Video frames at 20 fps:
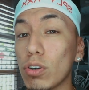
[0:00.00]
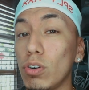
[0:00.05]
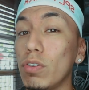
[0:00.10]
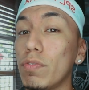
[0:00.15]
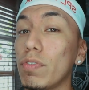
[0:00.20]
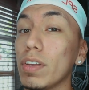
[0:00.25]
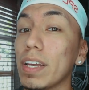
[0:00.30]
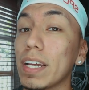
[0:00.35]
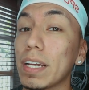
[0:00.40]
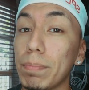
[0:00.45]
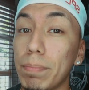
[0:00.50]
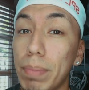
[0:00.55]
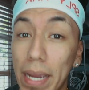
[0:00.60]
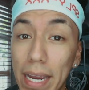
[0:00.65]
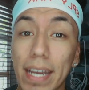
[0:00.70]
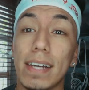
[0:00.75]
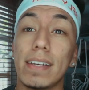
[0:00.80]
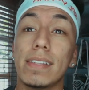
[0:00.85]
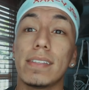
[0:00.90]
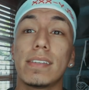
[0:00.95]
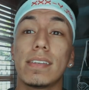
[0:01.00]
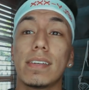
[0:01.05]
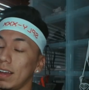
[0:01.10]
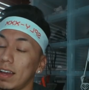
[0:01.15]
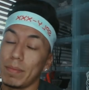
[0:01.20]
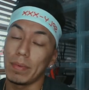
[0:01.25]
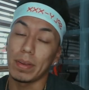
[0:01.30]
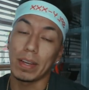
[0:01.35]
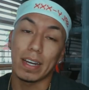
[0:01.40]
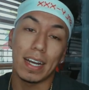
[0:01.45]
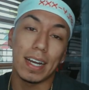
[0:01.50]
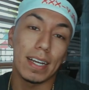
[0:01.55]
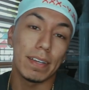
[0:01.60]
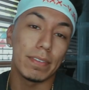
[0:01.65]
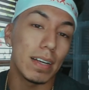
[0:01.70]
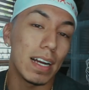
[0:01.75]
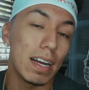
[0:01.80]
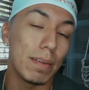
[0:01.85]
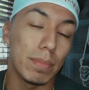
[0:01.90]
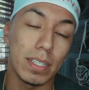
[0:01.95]
going for like bands. I mean, I,
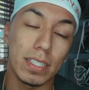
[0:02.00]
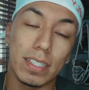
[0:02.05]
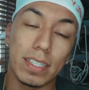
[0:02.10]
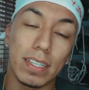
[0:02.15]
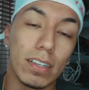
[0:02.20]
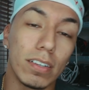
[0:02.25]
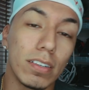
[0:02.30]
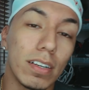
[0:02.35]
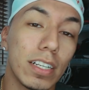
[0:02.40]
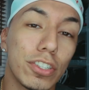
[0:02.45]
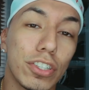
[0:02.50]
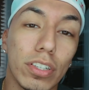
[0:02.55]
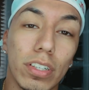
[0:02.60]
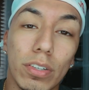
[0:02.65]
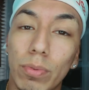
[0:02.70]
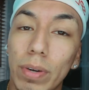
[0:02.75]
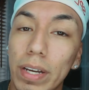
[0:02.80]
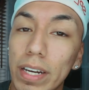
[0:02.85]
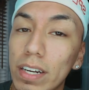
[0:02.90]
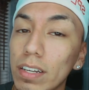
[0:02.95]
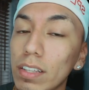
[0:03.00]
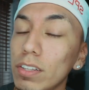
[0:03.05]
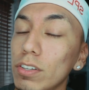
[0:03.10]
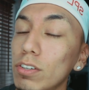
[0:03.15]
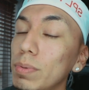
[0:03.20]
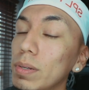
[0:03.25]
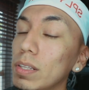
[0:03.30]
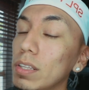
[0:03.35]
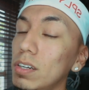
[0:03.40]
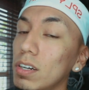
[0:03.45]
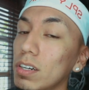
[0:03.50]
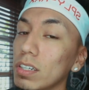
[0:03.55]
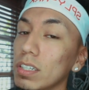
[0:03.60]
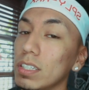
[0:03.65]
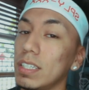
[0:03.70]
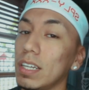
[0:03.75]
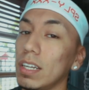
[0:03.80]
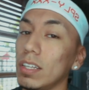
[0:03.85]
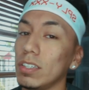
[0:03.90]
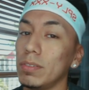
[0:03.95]
I missed out. I should have waited a little bit longer to
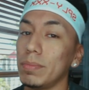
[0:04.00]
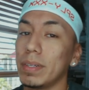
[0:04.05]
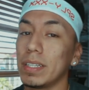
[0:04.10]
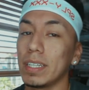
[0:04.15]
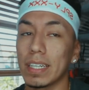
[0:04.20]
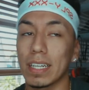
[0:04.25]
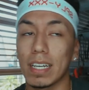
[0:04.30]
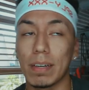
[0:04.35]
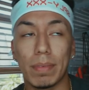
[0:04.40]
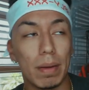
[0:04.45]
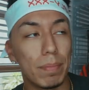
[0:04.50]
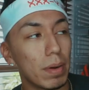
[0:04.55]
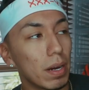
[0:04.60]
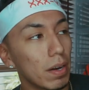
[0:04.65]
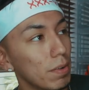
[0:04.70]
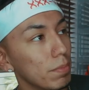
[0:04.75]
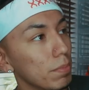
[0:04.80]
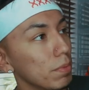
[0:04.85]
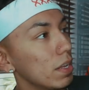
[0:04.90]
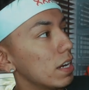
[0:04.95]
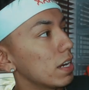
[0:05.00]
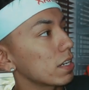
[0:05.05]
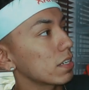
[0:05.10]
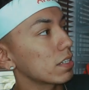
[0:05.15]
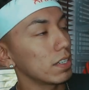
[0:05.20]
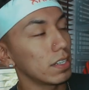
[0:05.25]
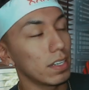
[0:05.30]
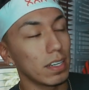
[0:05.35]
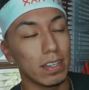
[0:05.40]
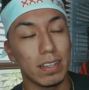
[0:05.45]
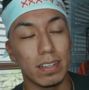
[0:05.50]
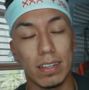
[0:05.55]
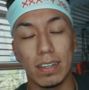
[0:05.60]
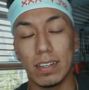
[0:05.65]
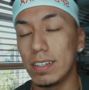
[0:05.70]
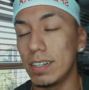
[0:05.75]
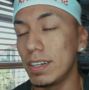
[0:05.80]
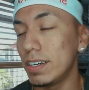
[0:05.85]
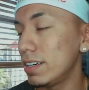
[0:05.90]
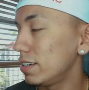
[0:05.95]
sell them and then get my pirate blacks and
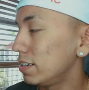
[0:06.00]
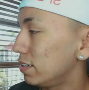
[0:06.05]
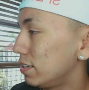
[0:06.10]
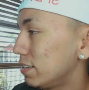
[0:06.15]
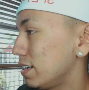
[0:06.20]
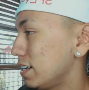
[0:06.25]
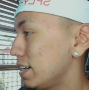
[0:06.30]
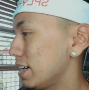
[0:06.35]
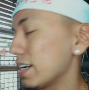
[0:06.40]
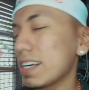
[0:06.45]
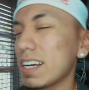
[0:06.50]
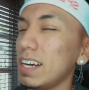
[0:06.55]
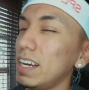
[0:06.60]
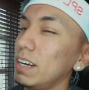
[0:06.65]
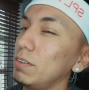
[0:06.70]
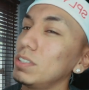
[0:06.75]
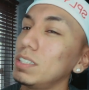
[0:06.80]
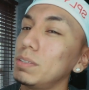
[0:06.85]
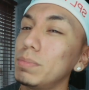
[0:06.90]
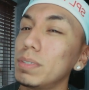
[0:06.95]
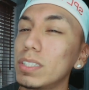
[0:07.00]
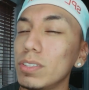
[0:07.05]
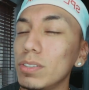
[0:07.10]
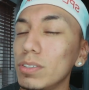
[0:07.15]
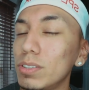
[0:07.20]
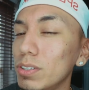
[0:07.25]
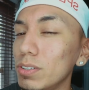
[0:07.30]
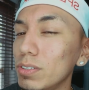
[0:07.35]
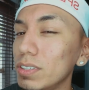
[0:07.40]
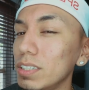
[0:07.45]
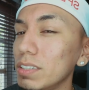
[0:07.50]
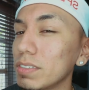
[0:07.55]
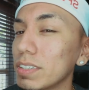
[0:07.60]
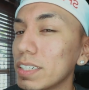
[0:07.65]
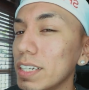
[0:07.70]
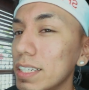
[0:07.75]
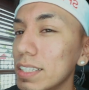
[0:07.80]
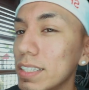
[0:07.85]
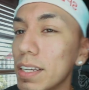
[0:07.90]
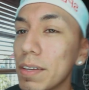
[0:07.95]
oh, I, I really miss those turtle doves,
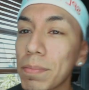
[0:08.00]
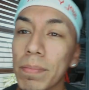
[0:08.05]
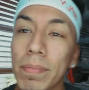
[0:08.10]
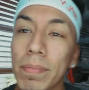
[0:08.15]
guys.